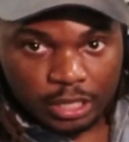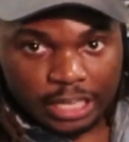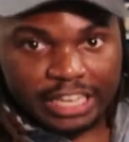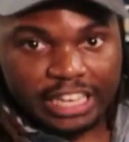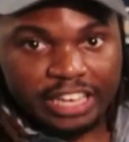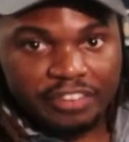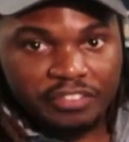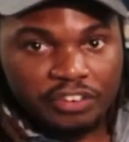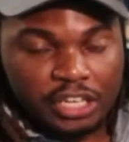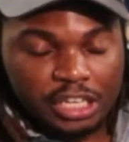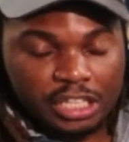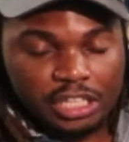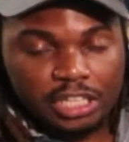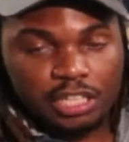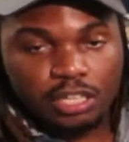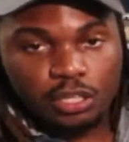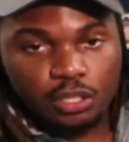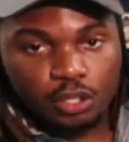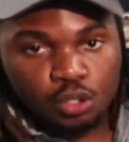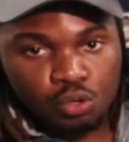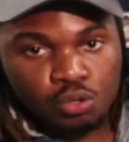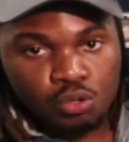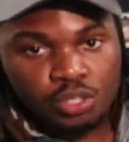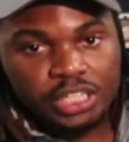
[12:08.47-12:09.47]
giving it the
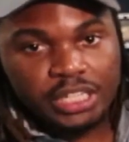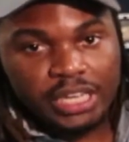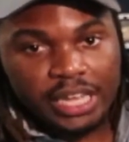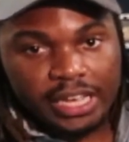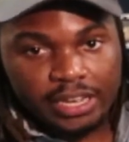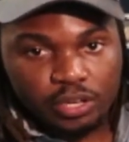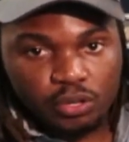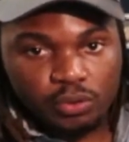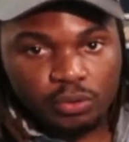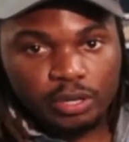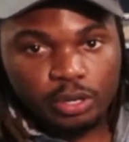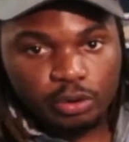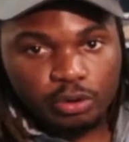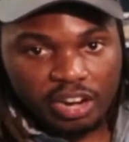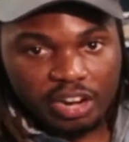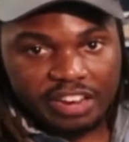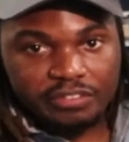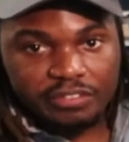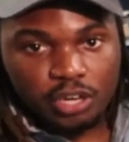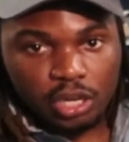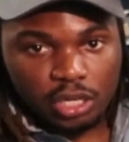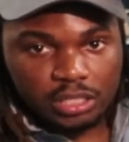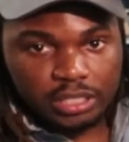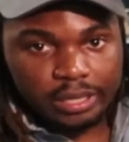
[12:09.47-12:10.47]
illusion that you
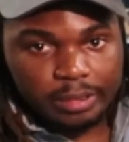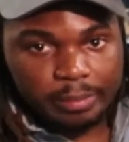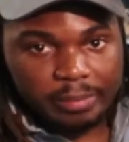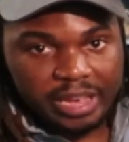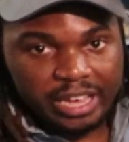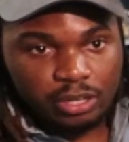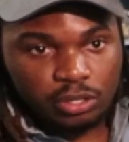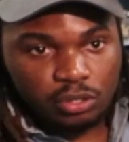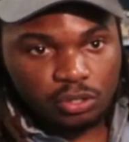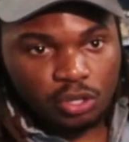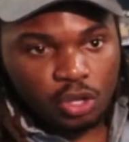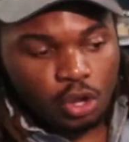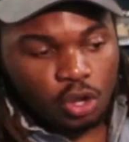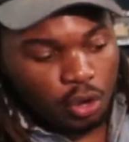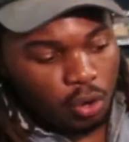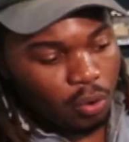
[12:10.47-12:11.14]
engraved onto the metal,